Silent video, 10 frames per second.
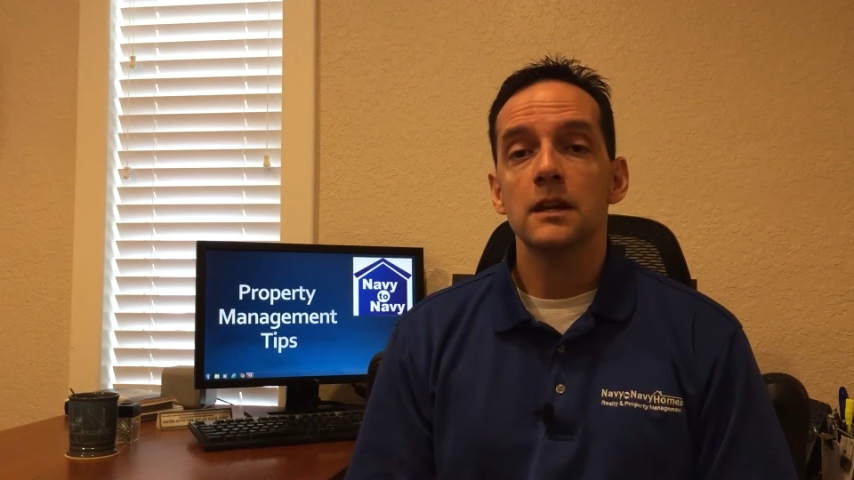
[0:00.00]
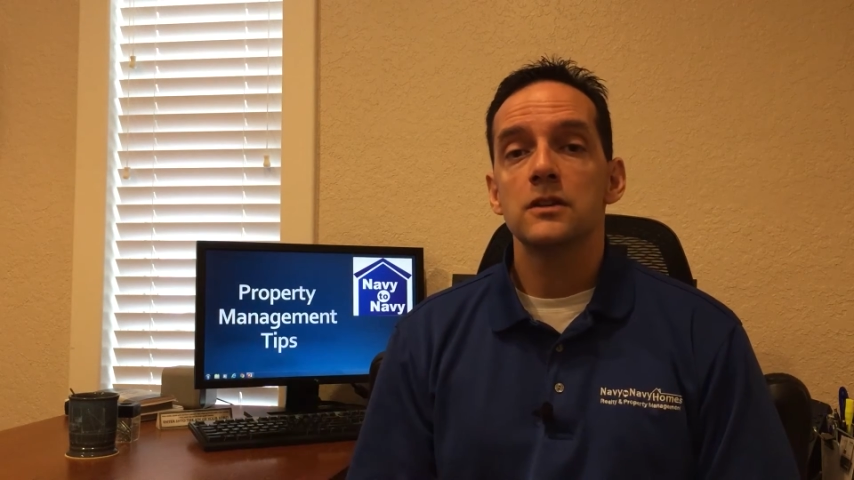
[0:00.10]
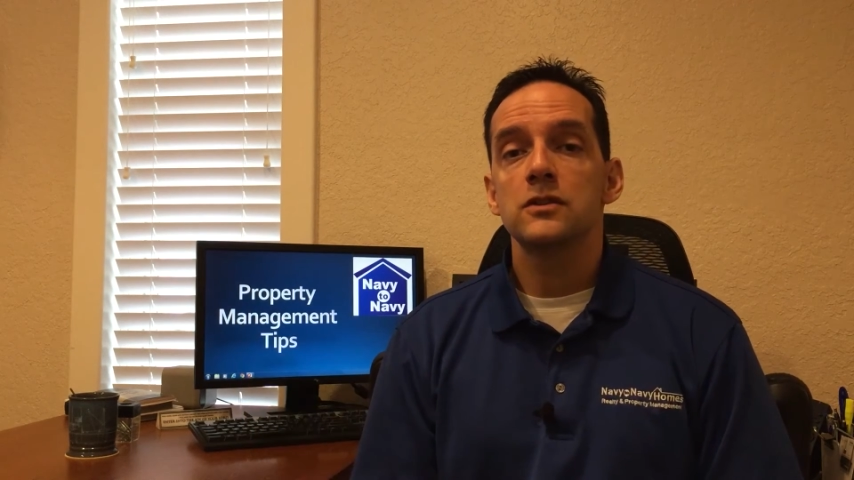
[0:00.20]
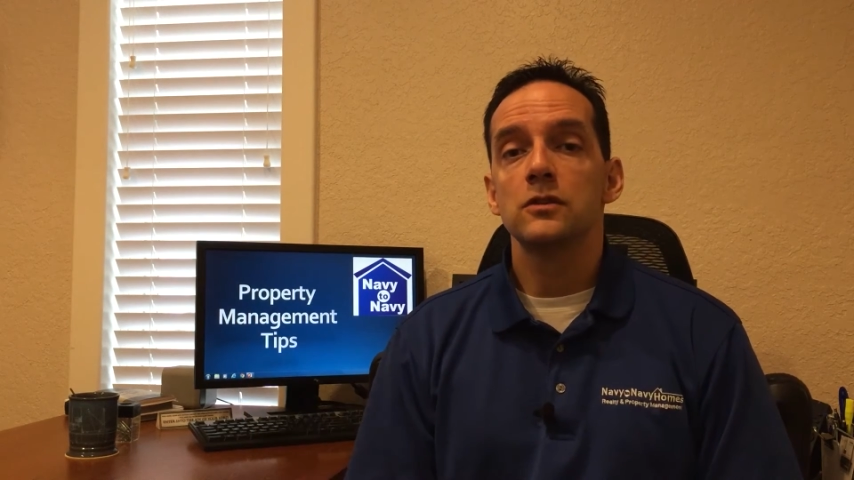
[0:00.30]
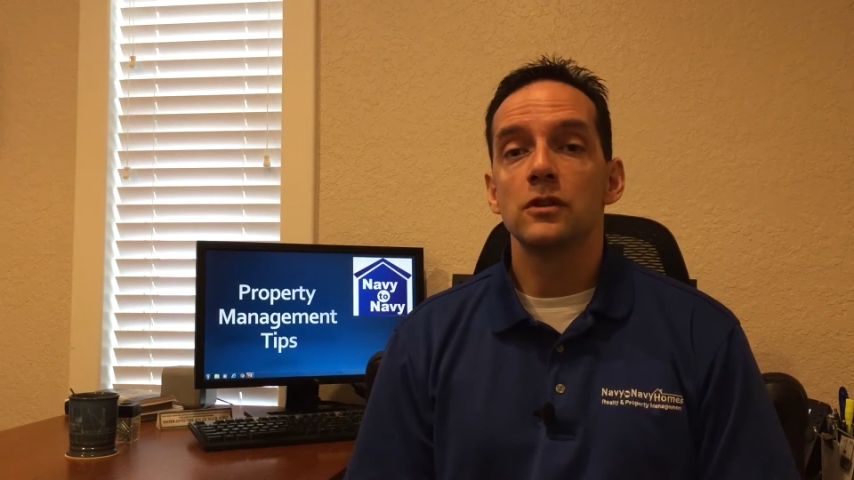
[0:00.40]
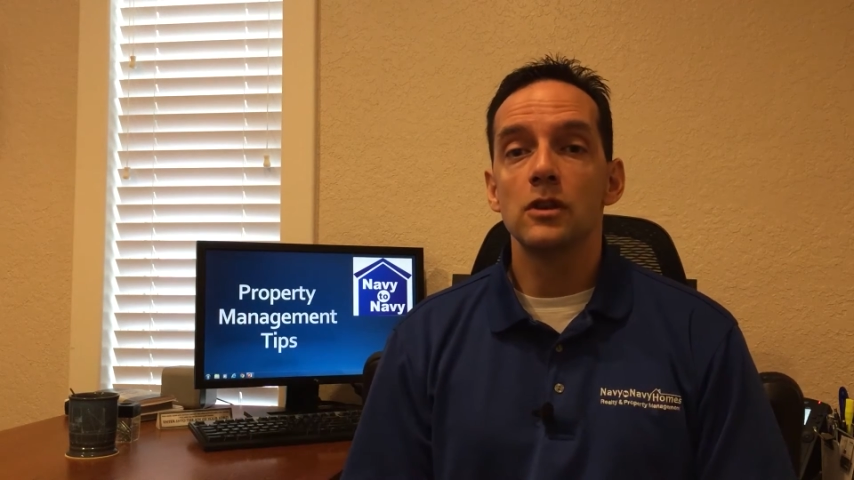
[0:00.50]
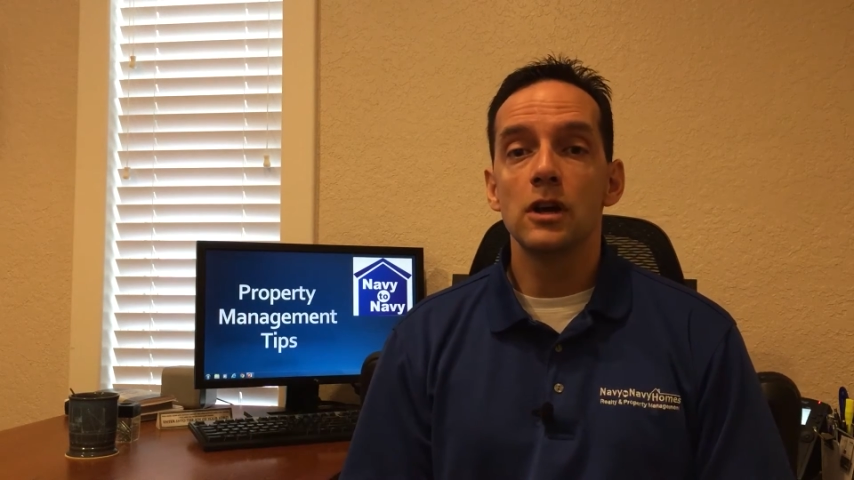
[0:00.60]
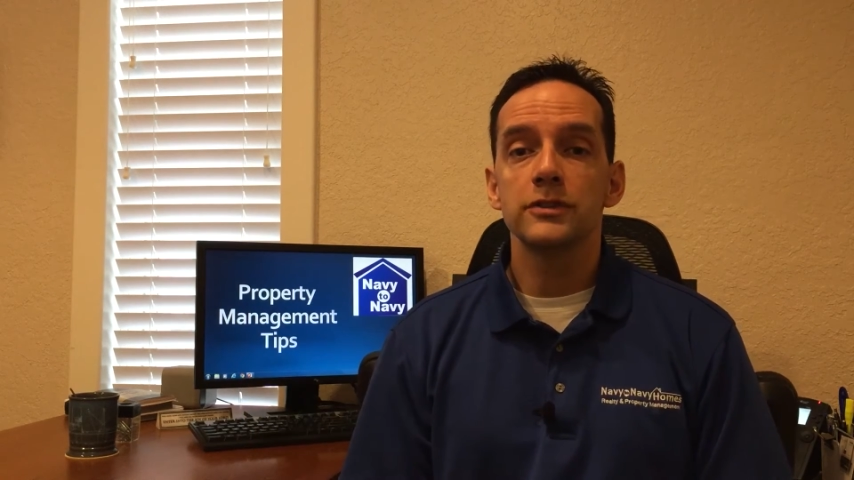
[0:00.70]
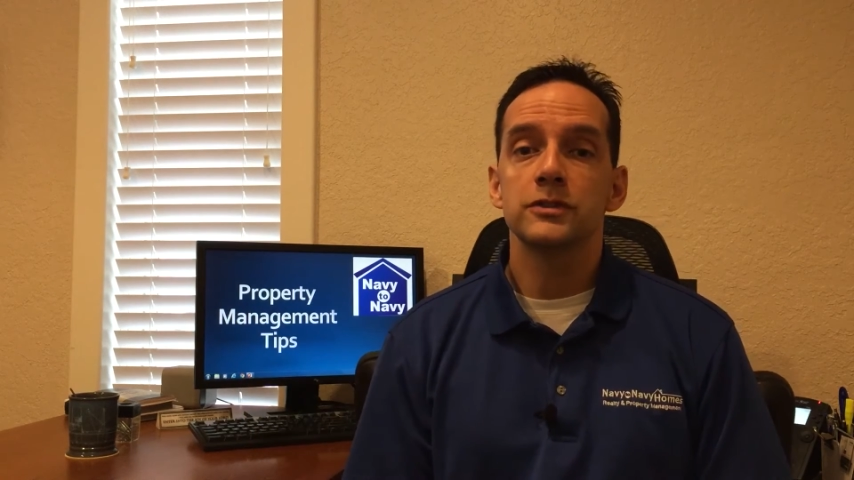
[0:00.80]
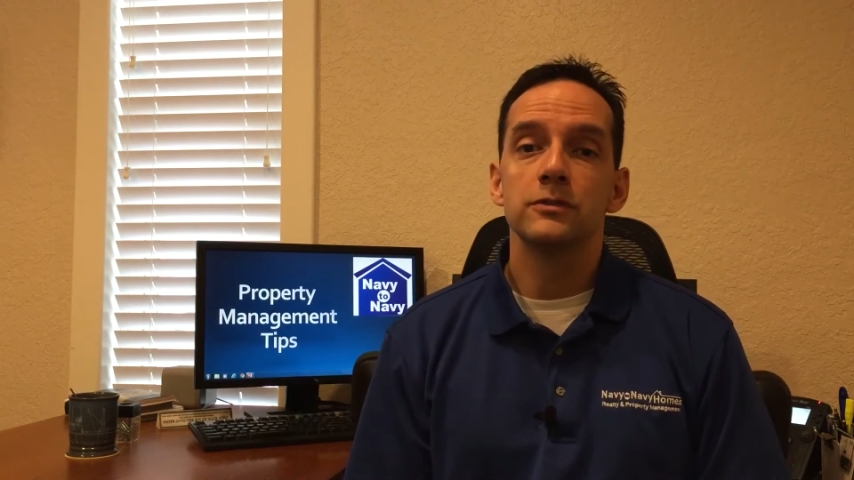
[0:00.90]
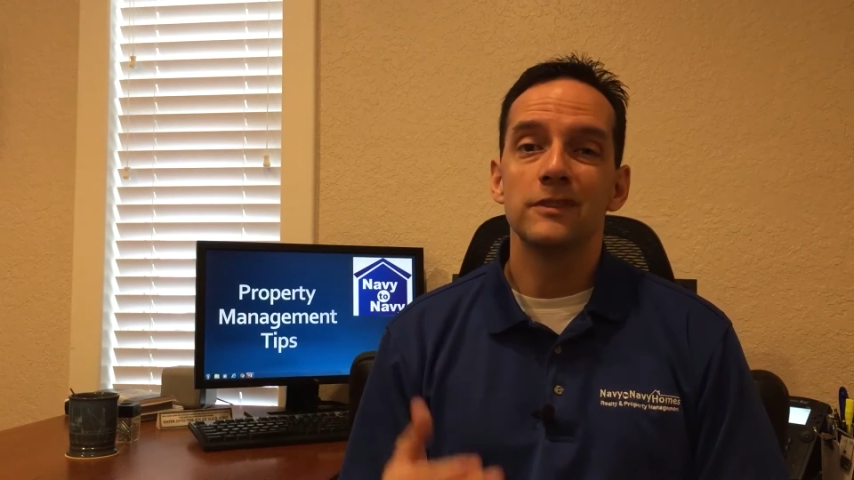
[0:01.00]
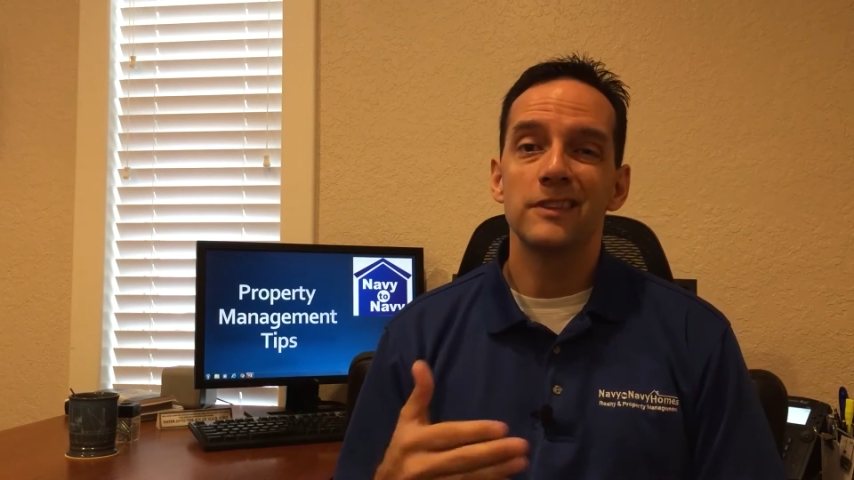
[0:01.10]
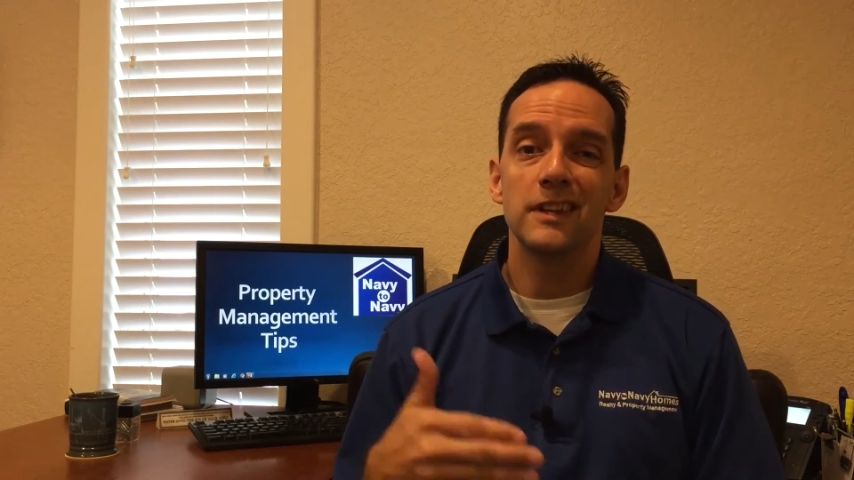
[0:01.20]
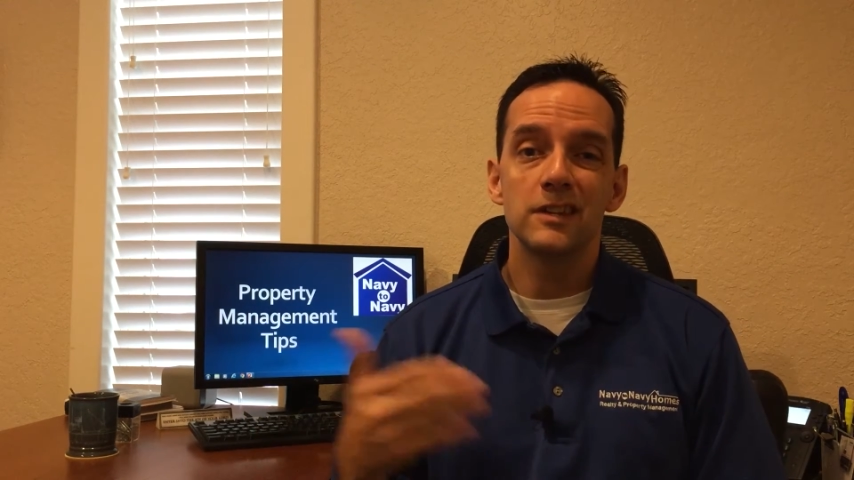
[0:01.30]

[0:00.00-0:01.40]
So the lawsuit that then